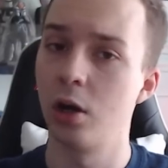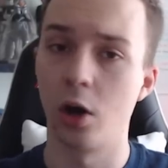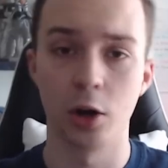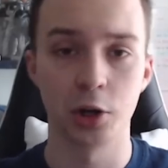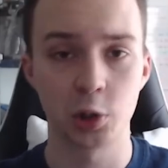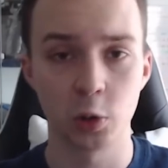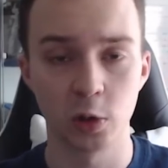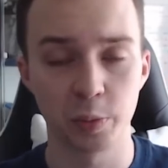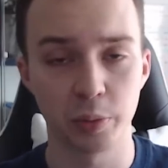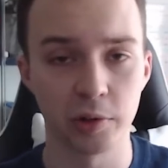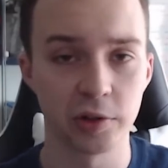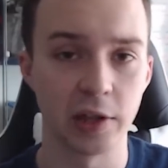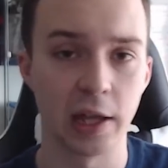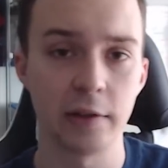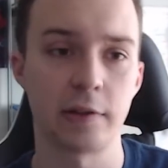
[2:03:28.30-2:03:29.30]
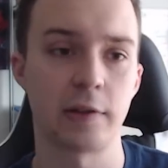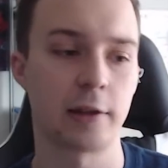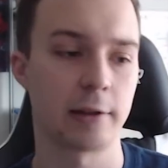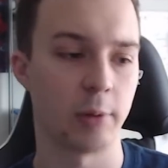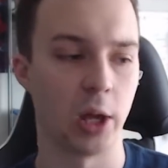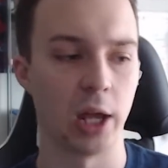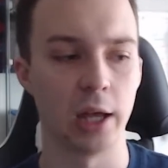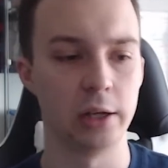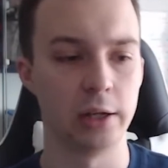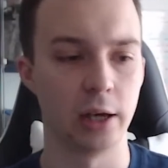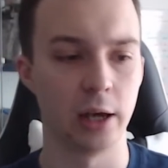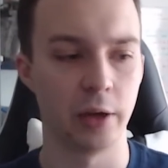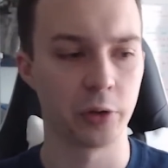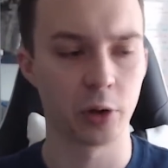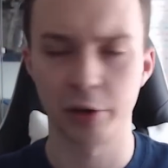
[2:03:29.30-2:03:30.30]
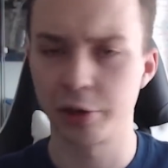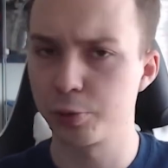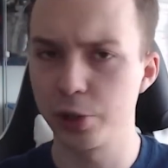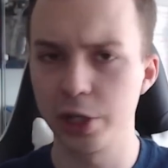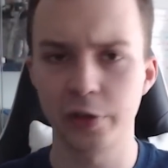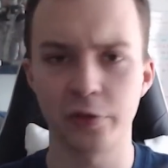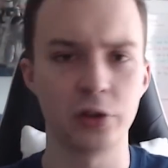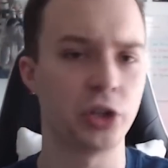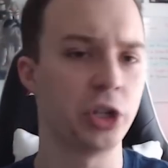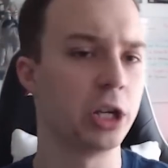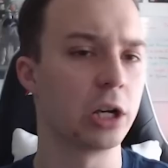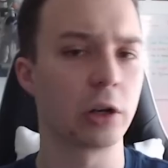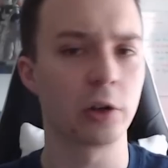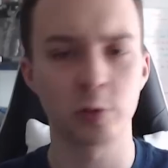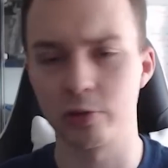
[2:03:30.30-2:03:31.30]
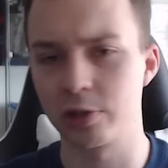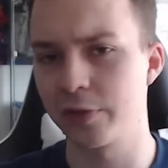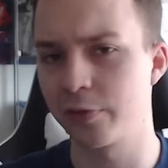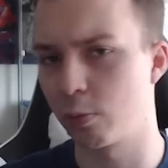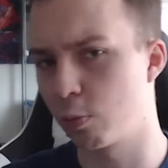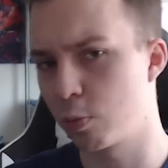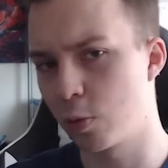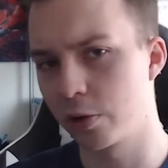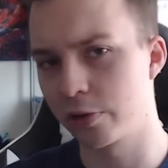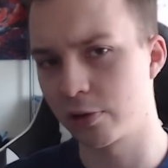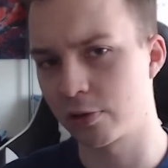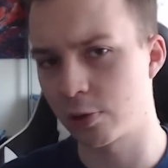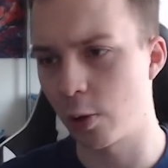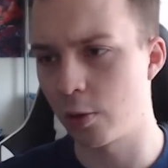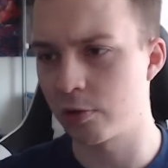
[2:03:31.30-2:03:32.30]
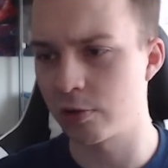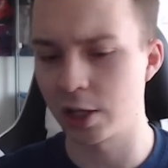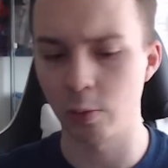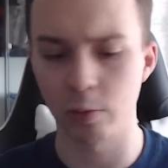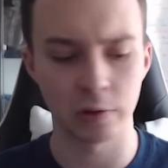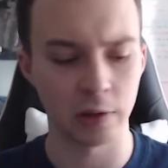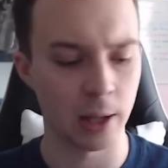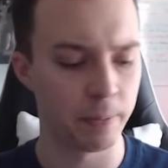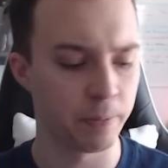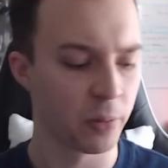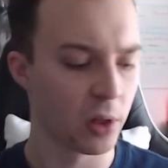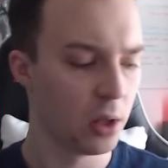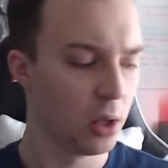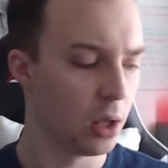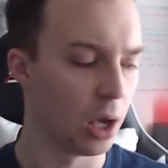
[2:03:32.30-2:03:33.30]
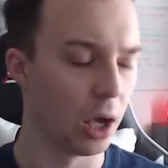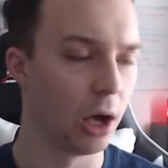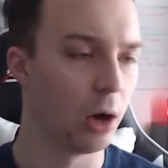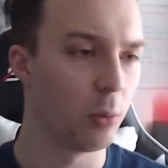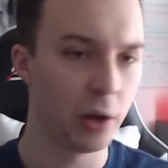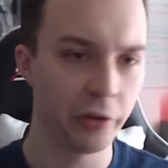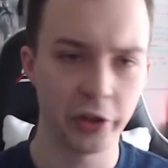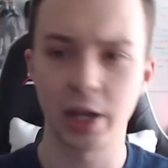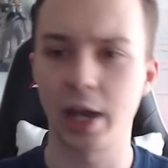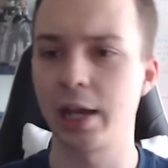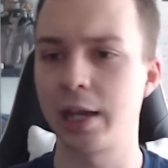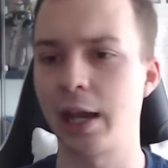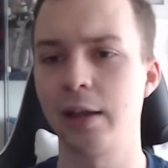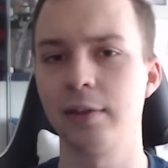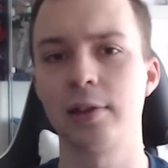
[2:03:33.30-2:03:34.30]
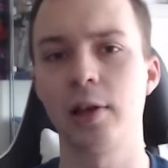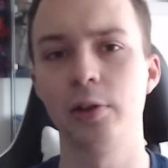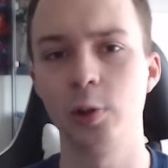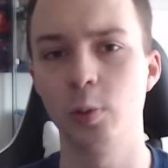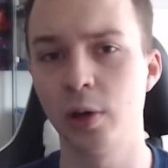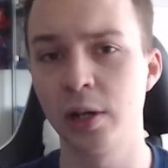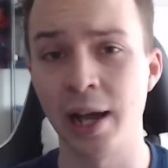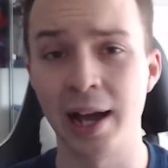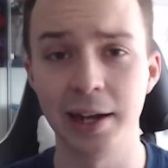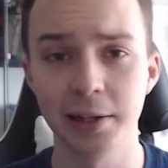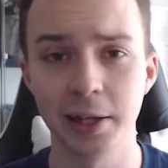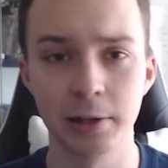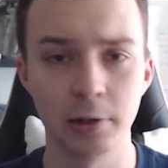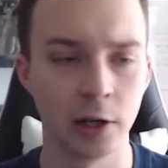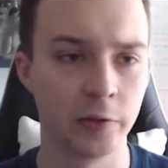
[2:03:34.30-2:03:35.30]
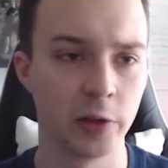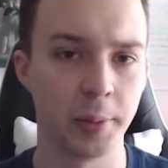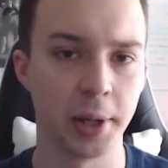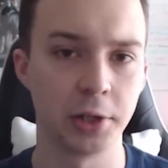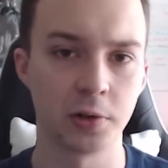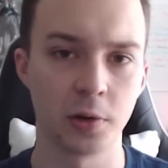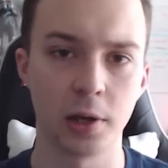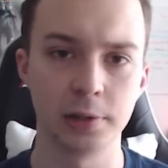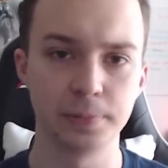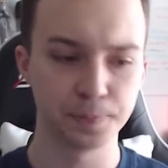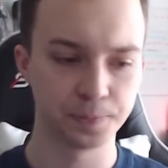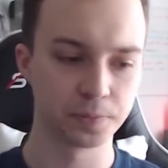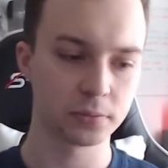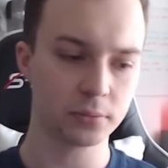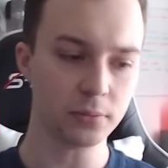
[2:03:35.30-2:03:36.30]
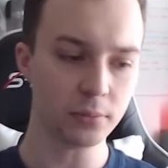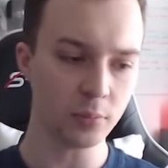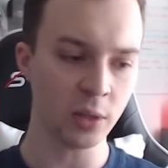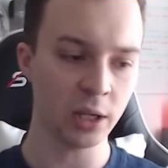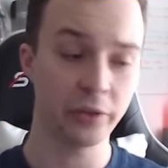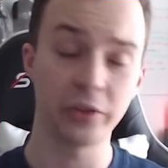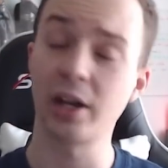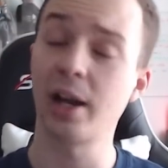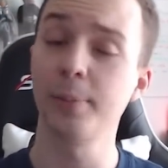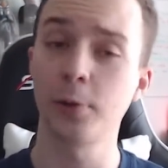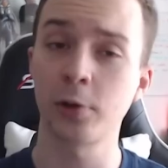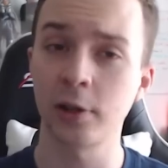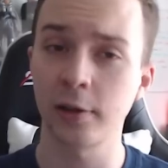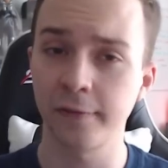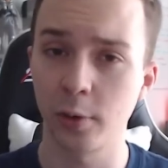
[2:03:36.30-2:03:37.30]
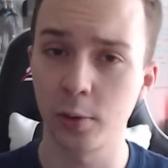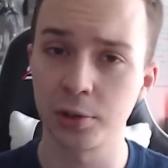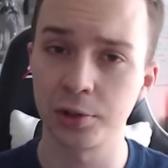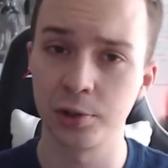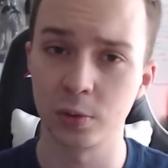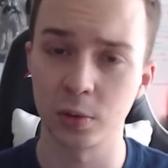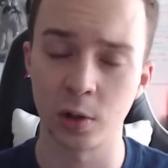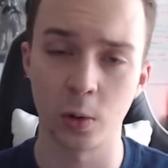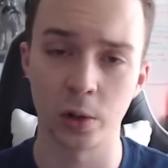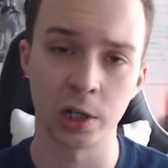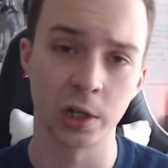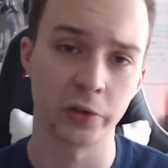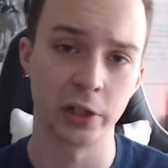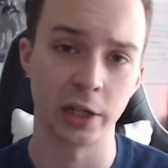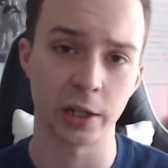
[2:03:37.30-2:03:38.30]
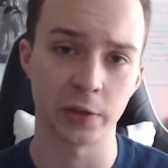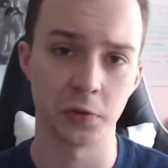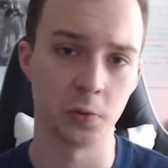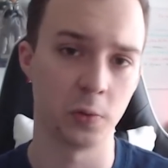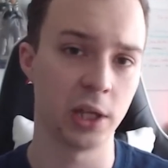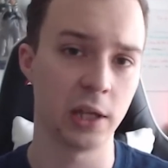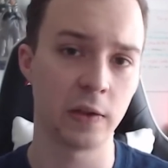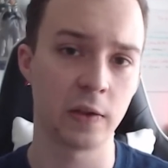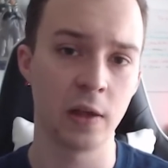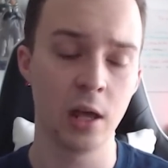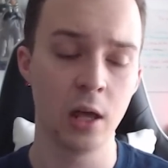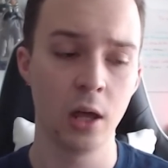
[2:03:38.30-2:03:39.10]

ArTorr Presents, and uh, there are three different tiers with different rewards associated with them. Uh, one thing I can tell you, one highlight of the Patreon that I'm looking forward to recording over the next few weeks